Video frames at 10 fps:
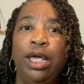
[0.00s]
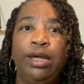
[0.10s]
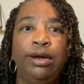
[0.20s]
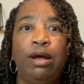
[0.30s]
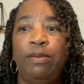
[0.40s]

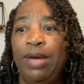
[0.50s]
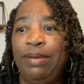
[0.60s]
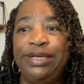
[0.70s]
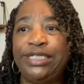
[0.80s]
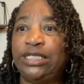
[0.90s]

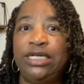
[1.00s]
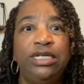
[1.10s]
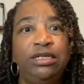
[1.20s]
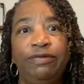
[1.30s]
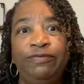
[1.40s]
maybe just
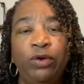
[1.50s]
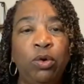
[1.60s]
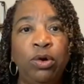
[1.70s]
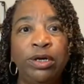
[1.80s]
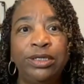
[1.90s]
need the
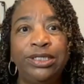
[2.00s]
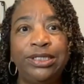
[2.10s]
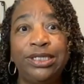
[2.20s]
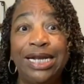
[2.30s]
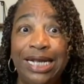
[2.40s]

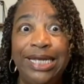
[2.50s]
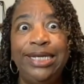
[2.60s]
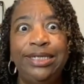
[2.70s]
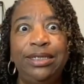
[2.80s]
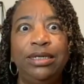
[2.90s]
floors
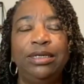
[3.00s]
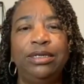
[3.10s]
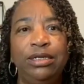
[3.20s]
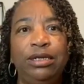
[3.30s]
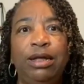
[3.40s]
cleaned,
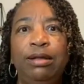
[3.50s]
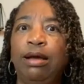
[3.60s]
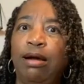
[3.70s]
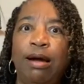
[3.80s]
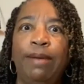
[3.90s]

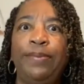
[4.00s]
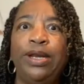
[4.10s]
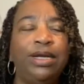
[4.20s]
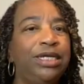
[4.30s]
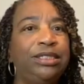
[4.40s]
the
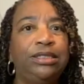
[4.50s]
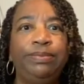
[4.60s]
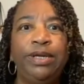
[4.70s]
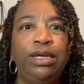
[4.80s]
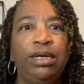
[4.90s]
carpet needs to
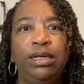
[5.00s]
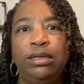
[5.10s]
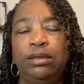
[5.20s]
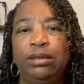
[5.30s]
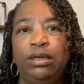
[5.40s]
be,